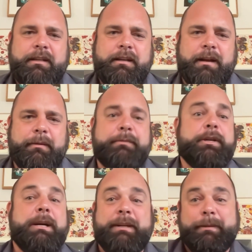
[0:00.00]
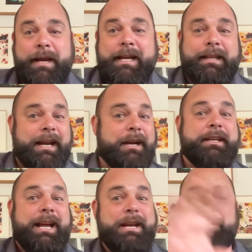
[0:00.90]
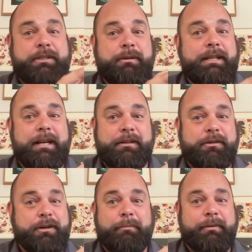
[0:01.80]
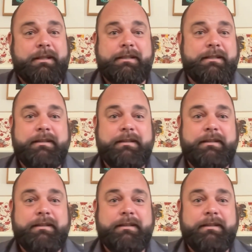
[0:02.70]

I'm not talking about the mainland. I don't think anyone's doing that in the tropics.